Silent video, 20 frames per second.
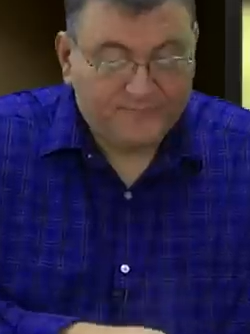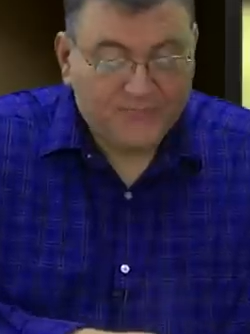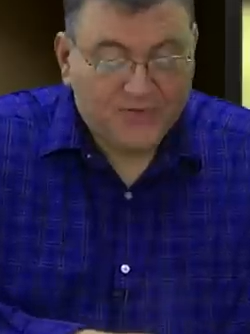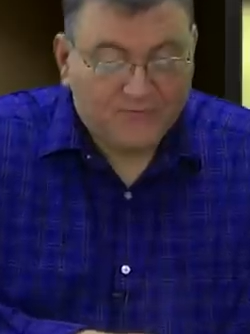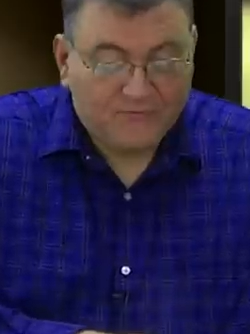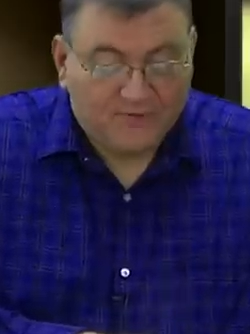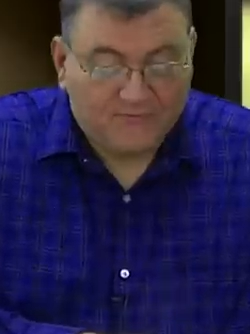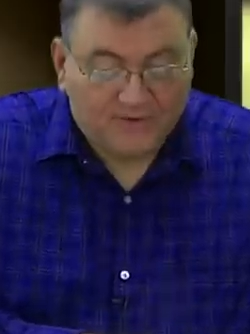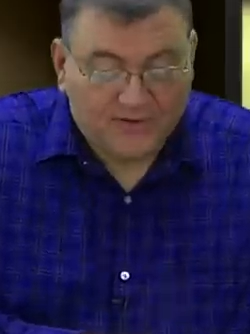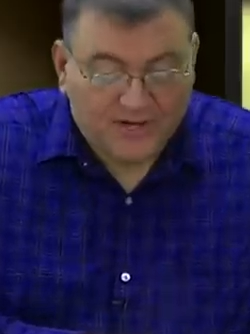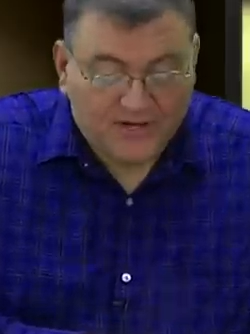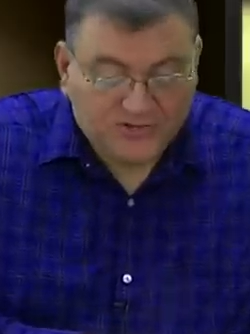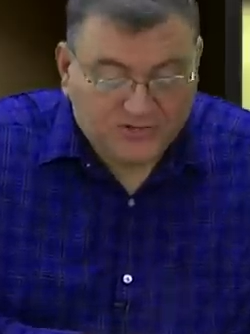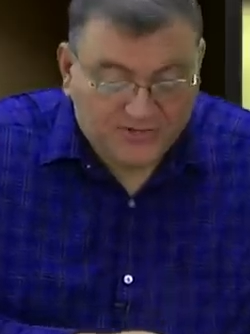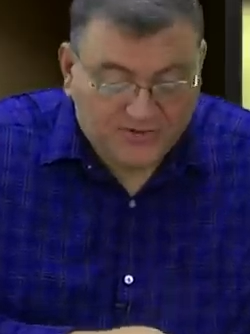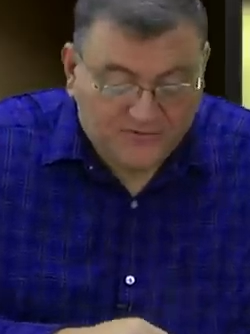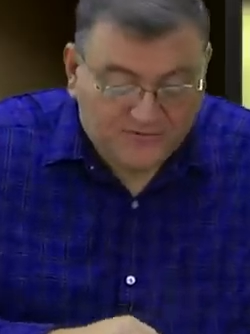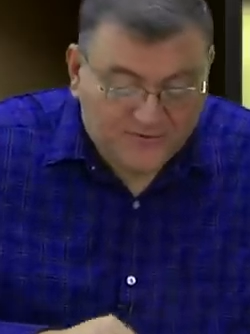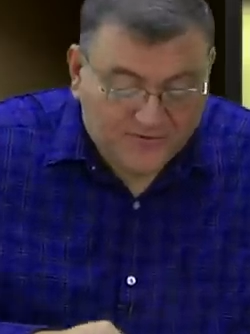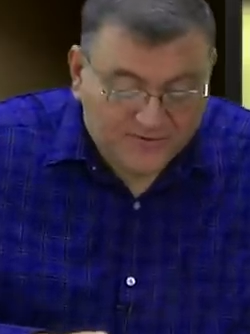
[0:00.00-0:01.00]

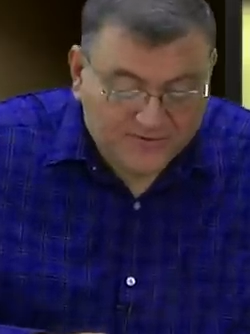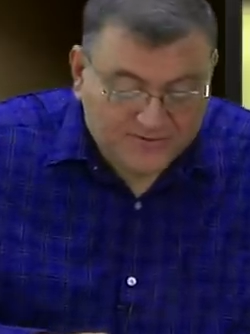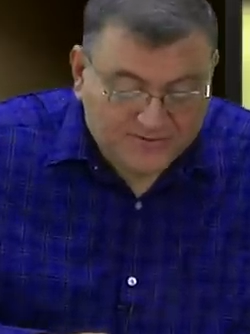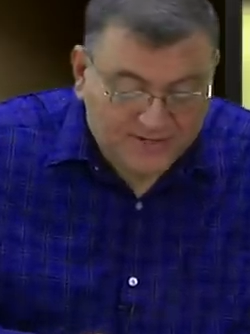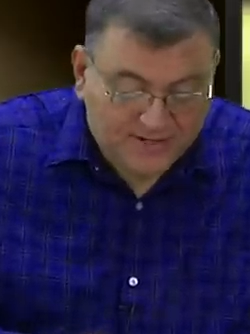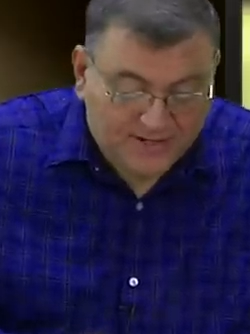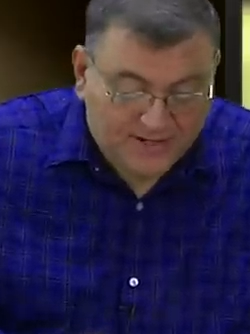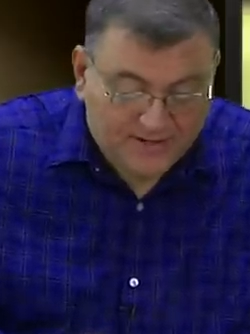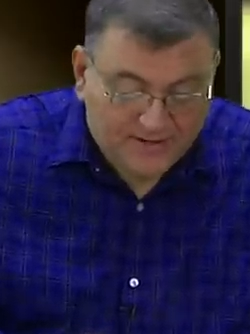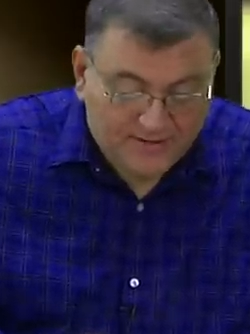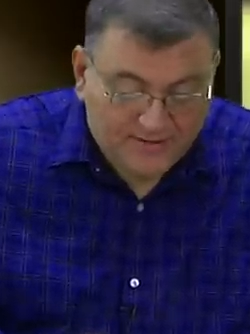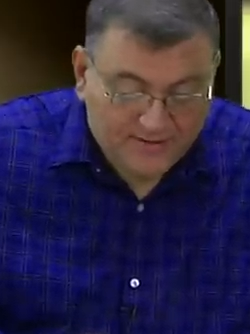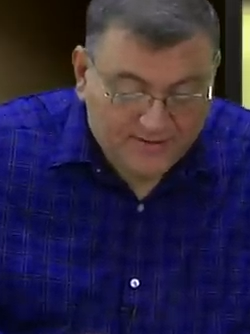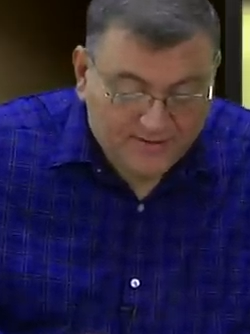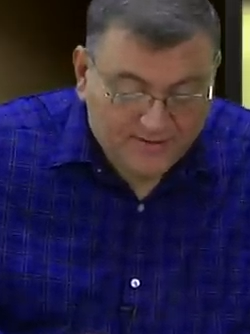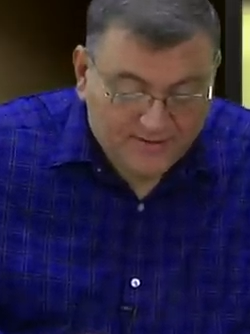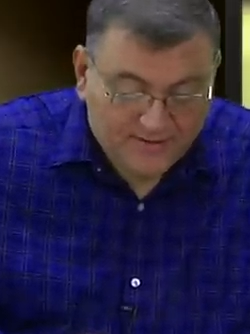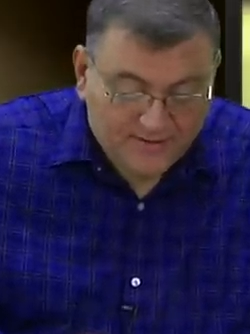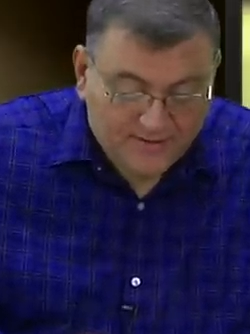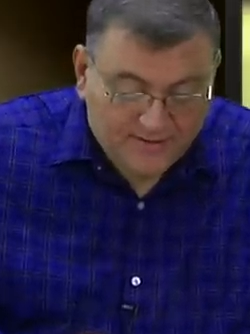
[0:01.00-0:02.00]
Revelation 13,
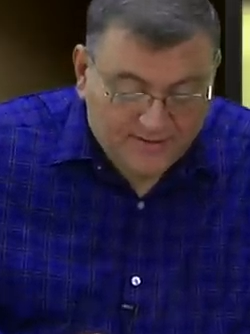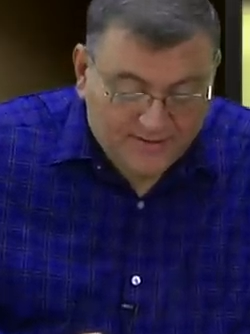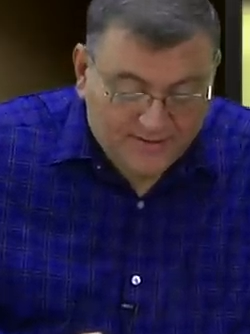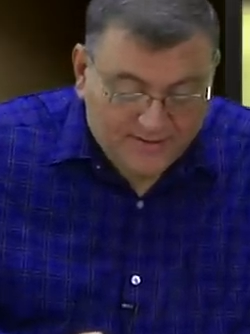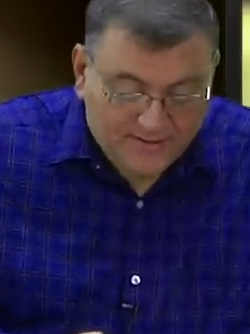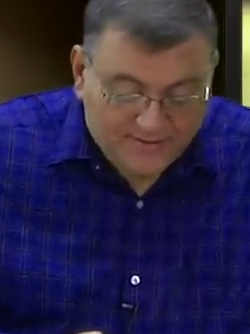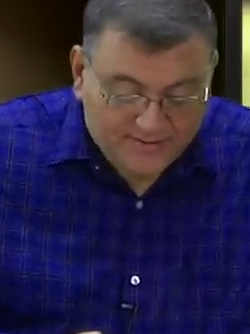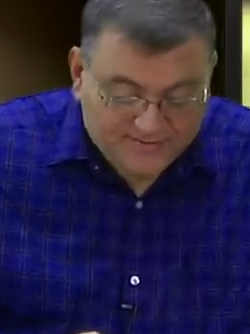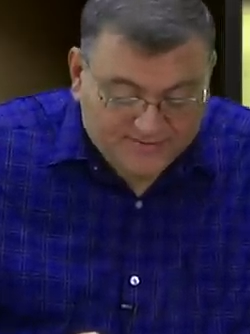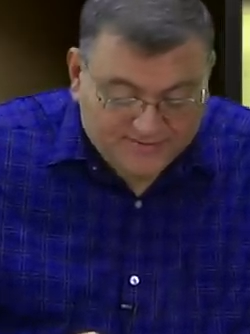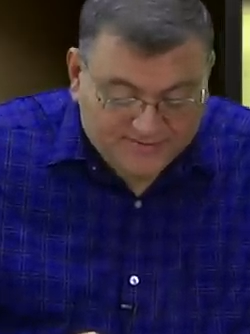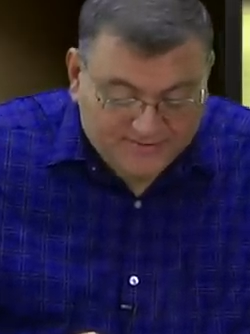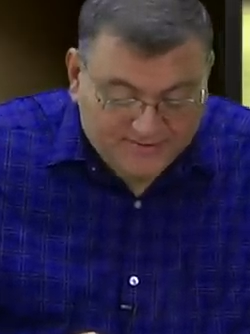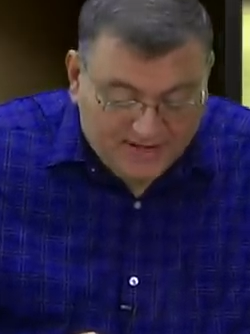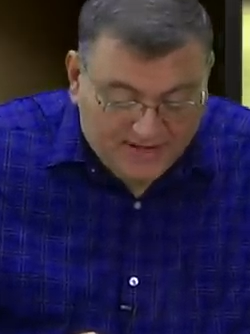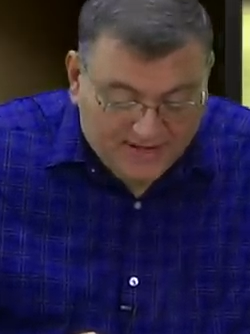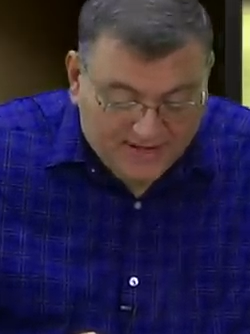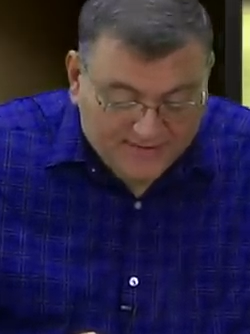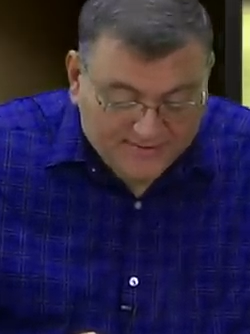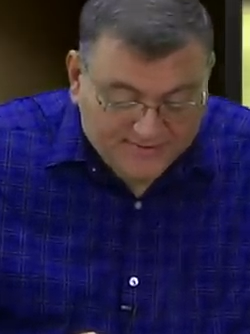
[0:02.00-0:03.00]
it
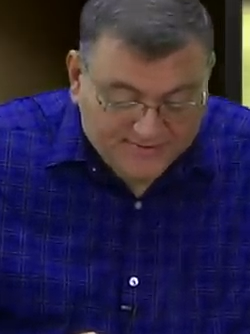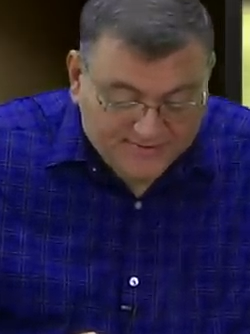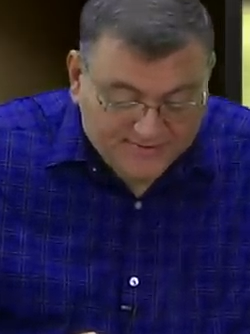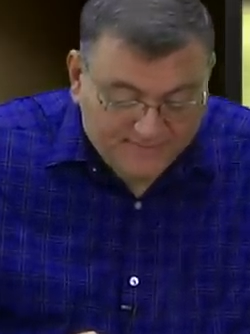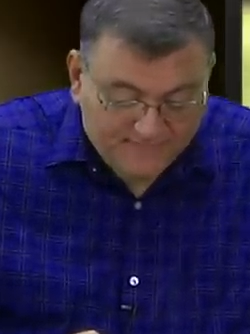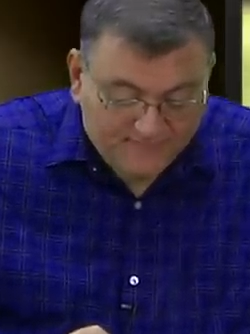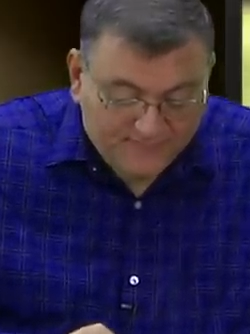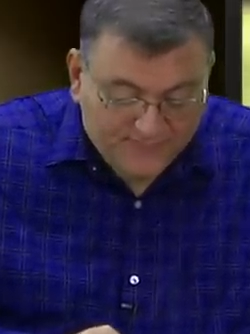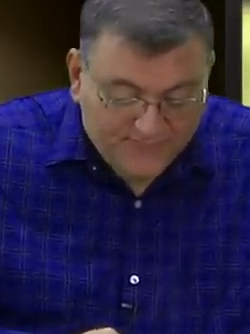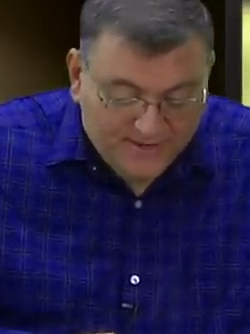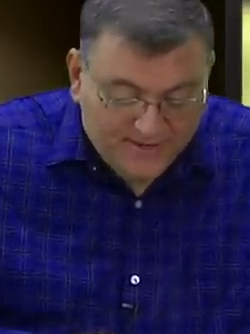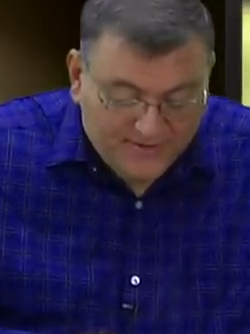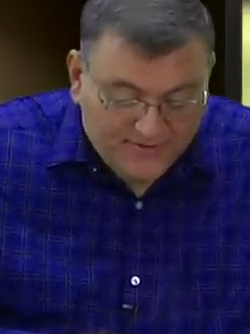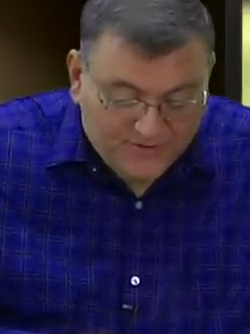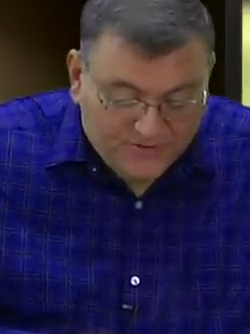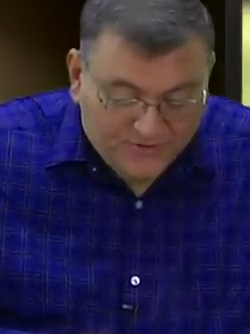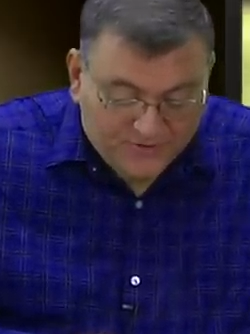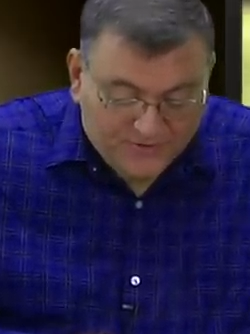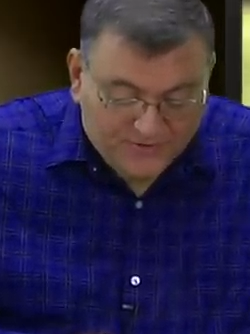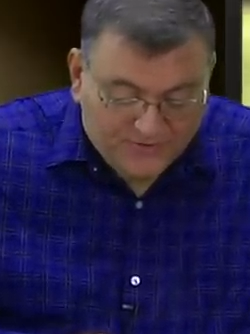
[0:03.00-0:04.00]
says, He
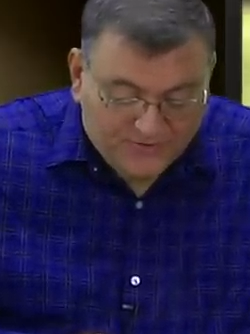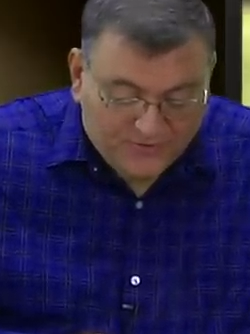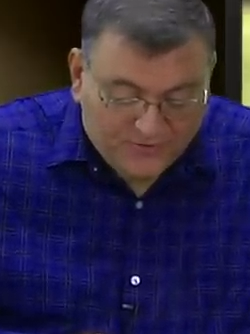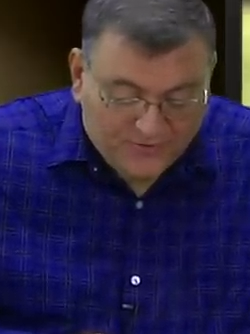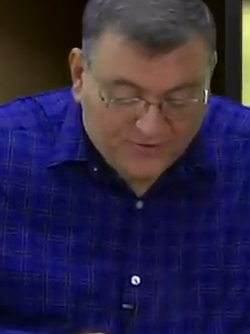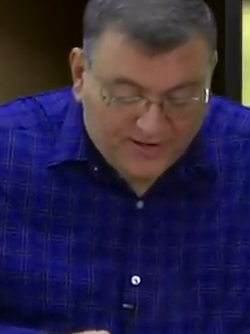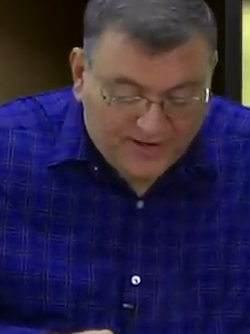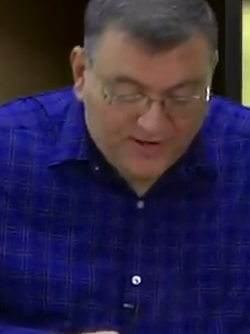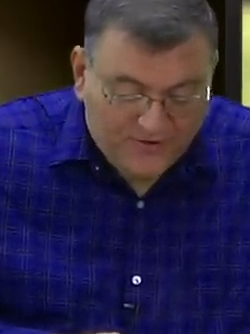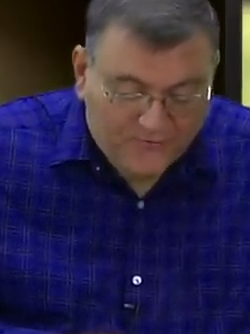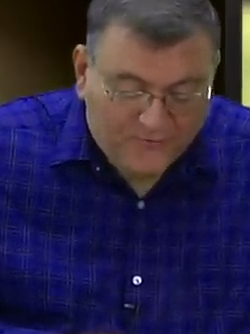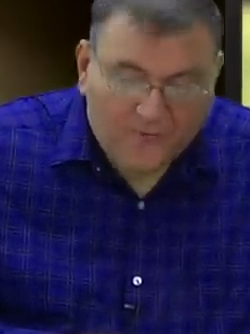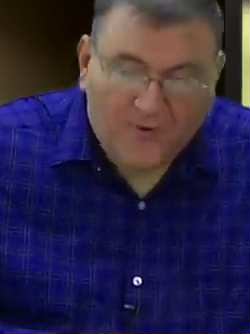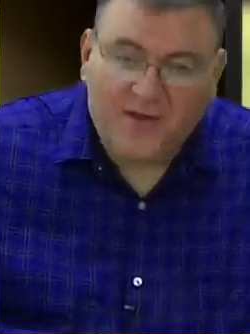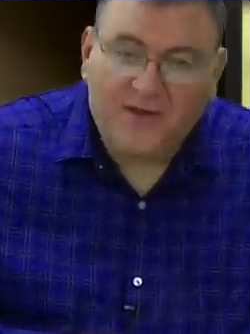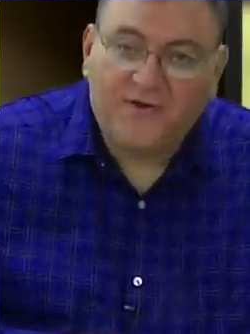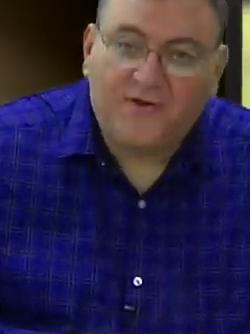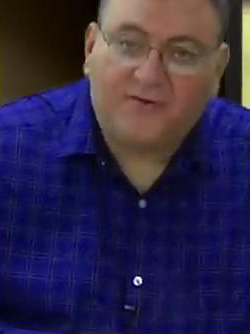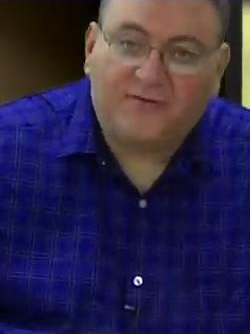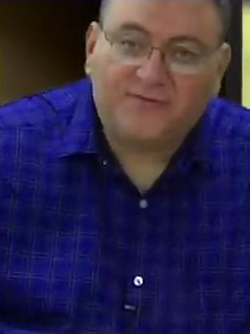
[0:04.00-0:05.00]
doeth great
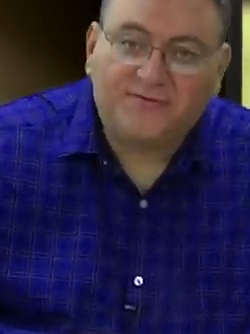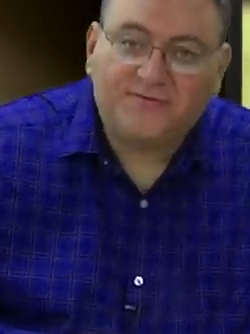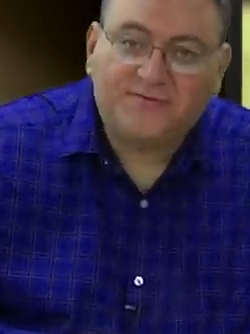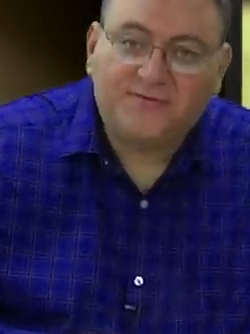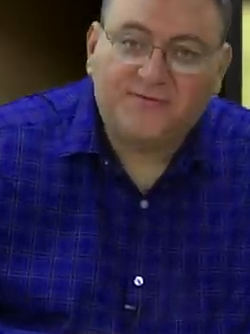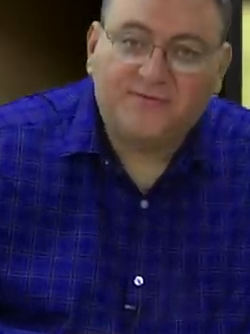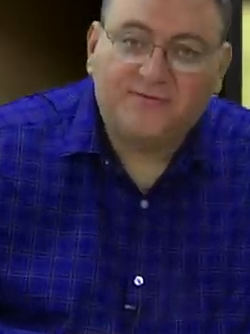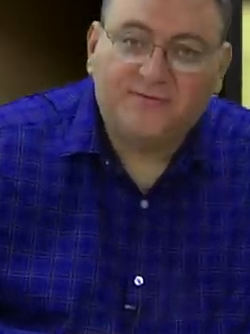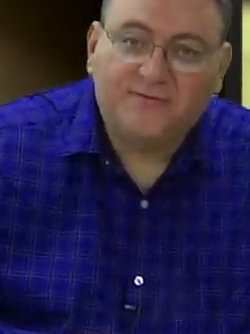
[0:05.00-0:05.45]
wonders